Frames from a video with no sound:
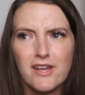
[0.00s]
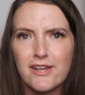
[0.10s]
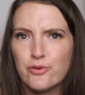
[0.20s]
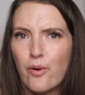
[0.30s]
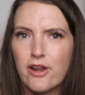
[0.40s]

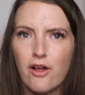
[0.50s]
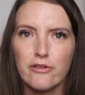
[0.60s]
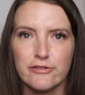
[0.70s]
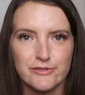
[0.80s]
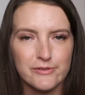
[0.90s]
take
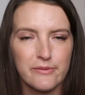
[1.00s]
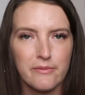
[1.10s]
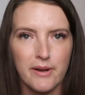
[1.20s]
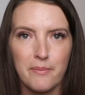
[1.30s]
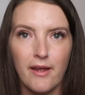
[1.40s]
$20
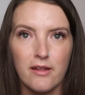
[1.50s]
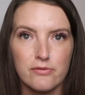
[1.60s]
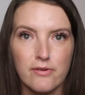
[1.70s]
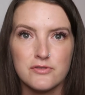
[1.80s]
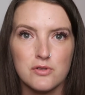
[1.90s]
when I'm paying
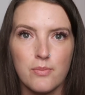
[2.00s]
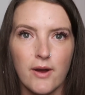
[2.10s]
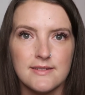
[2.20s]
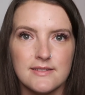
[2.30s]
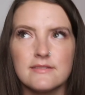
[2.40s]
thrift store
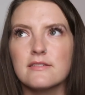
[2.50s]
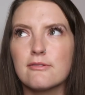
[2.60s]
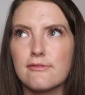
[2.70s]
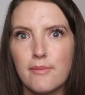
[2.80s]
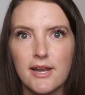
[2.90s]
prices in
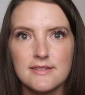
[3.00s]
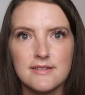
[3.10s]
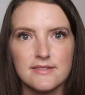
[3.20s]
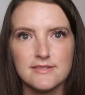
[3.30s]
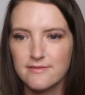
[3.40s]
3 minutes.
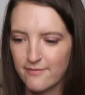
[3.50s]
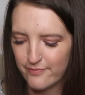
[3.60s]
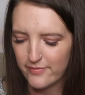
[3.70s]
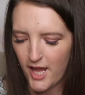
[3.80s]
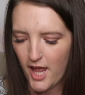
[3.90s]
That's
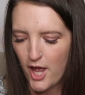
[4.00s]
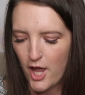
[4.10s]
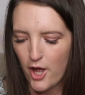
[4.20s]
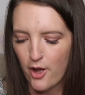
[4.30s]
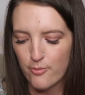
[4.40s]

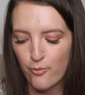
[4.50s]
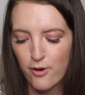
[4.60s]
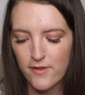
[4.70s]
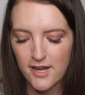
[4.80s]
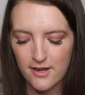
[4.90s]

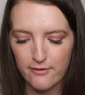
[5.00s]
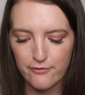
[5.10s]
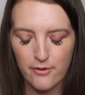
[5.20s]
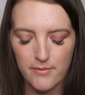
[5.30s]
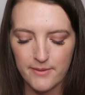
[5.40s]
more than
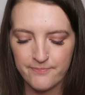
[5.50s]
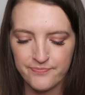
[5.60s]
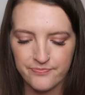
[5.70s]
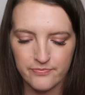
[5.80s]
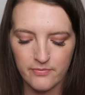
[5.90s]
enough for me.
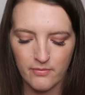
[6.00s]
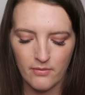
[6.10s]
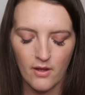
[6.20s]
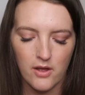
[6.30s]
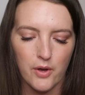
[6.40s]

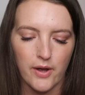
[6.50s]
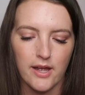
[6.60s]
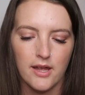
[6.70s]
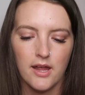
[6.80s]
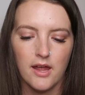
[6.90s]

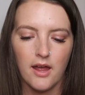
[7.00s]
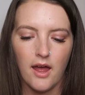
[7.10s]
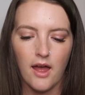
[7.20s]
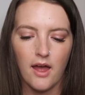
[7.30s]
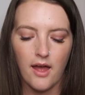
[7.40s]
Okay,
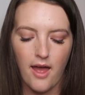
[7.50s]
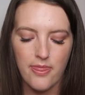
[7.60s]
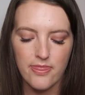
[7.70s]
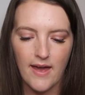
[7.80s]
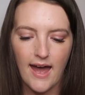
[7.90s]

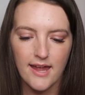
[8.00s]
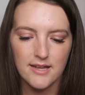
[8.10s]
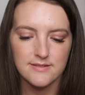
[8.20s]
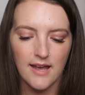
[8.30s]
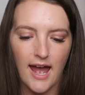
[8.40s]
and that
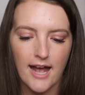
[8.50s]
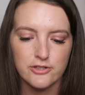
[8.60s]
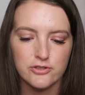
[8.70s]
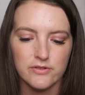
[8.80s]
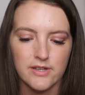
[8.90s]
is
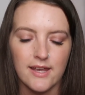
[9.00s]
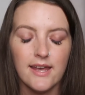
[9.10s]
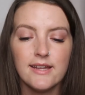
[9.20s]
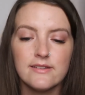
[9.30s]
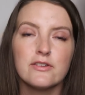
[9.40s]
actually
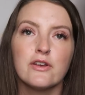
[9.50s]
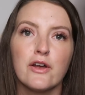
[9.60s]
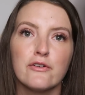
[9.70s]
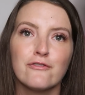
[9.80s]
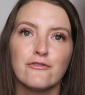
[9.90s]
it
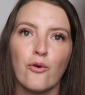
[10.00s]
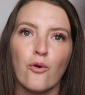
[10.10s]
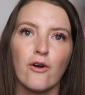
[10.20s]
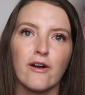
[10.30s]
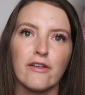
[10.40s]

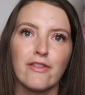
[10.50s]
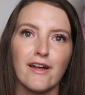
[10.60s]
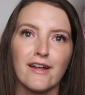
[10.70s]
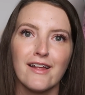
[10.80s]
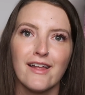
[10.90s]
for
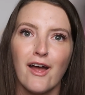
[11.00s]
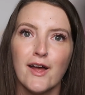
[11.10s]
the